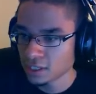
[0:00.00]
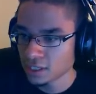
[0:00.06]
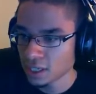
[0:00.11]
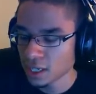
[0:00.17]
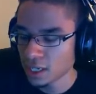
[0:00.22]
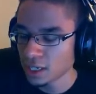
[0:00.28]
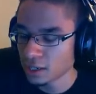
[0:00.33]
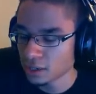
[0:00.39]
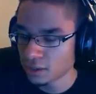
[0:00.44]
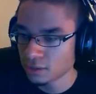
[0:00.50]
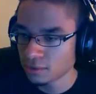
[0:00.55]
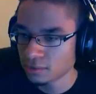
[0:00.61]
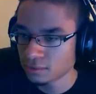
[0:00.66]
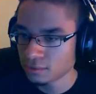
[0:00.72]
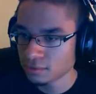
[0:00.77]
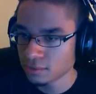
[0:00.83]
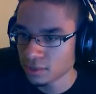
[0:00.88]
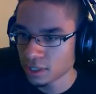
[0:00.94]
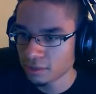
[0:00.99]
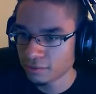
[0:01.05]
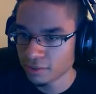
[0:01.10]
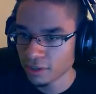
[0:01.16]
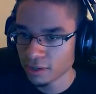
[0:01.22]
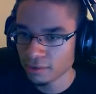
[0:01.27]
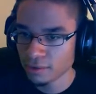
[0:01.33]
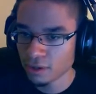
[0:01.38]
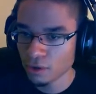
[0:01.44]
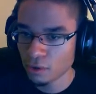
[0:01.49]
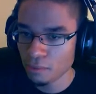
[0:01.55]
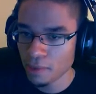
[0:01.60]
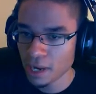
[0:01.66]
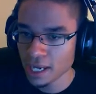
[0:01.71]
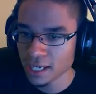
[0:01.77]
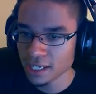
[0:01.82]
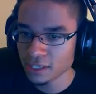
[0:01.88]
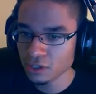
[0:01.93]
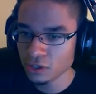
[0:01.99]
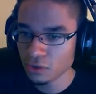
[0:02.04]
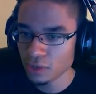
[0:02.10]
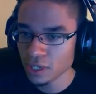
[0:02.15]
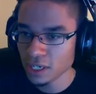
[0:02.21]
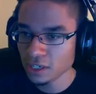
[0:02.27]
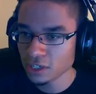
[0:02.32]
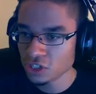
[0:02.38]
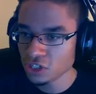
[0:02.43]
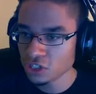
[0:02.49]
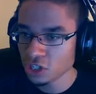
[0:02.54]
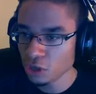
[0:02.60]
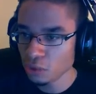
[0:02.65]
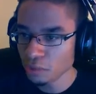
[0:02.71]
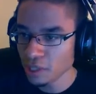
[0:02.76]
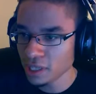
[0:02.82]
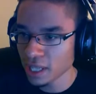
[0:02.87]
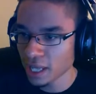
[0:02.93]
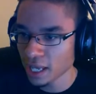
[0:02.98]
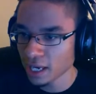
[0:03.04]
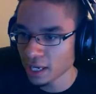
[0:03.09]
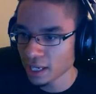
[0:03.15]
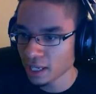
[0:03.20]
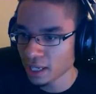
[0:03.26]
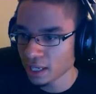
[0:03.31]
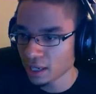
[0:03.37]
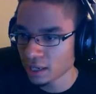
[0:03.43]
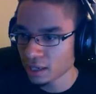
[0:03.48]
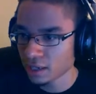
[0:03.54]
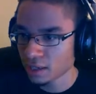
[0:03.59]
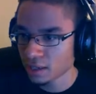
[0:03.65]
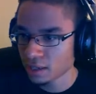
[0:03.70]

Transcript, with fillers: I know. I've Oh my, you don't need to show me that again.